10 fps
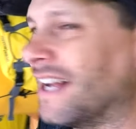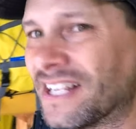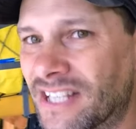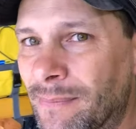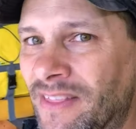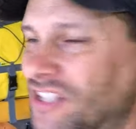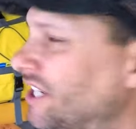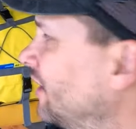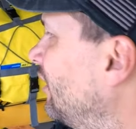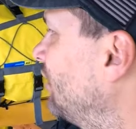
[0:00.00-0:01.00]
Send me the
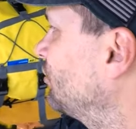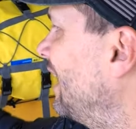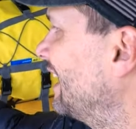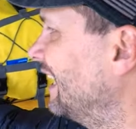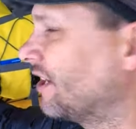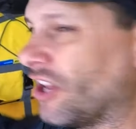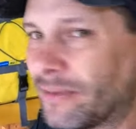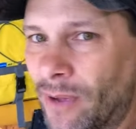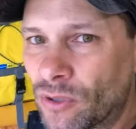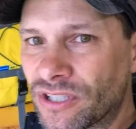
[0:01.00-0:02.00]
sticker. I'll try to get it on the
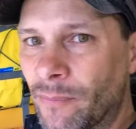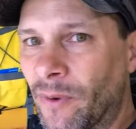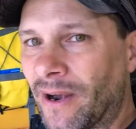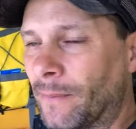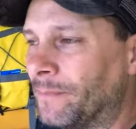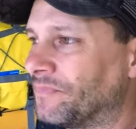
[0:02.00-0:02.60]
boat somewhere.